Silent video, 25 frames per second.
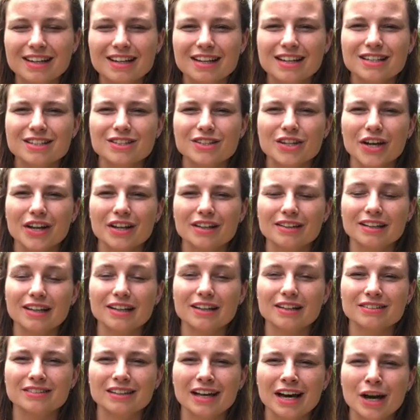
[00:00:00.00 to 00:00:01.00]
It's going to
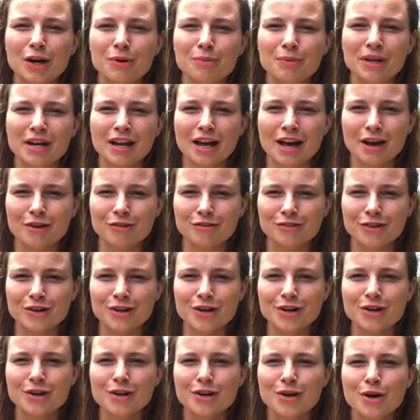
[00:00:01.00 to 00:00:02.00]
take time and
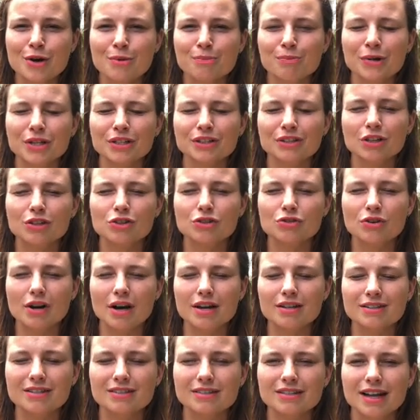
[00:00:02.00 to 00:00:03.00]
effort, but the
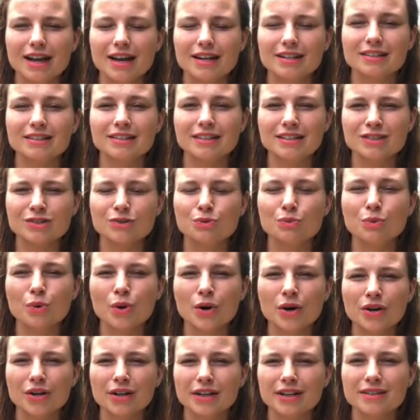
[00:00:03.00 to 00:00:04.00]
trust that this
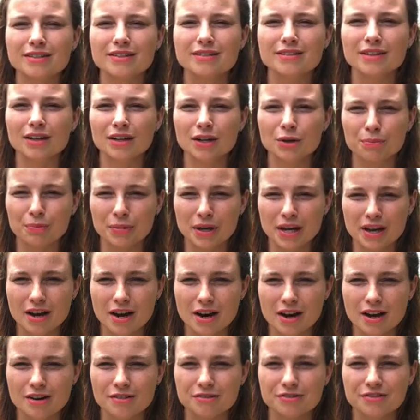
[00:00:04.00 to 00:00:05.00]
work is going to pay
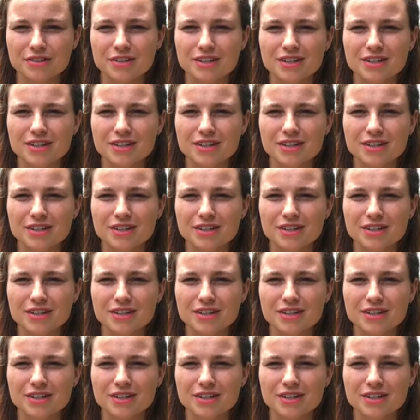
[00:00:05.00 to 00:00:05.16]
off.